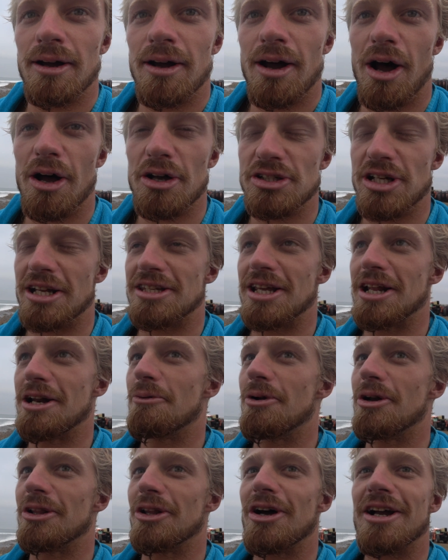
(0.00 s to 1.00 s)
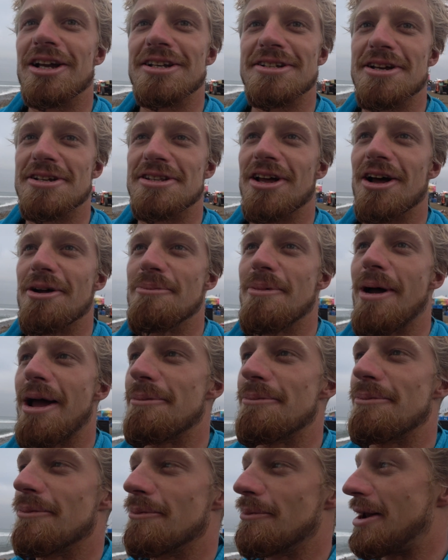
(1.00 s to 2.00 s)
I was like, didn't want to look because I thought it might,
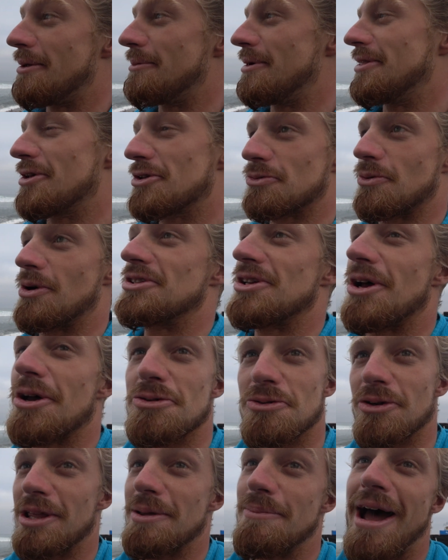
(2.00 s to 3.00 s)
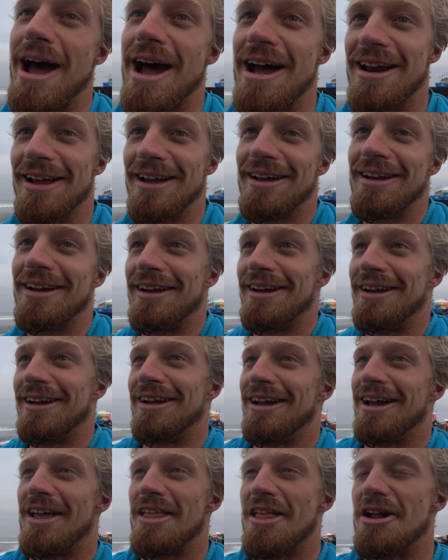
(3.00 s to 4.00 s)
might have been those ones that was really bad.
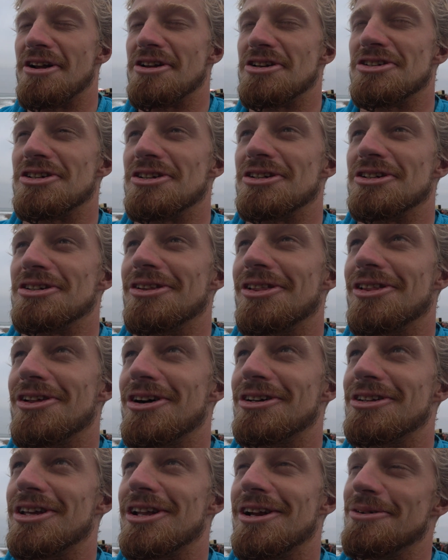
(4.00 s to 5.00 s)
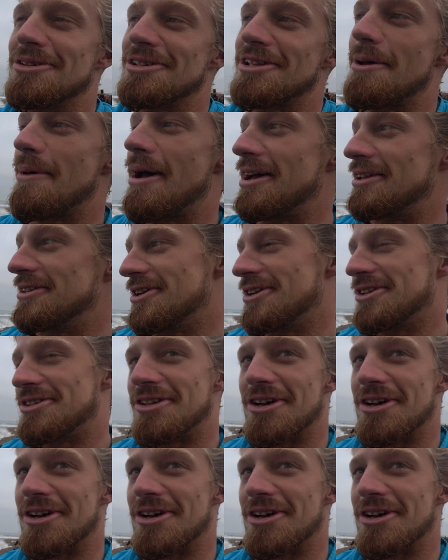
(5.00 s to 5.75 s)
And then I just looked and it wasn't that bad, so I was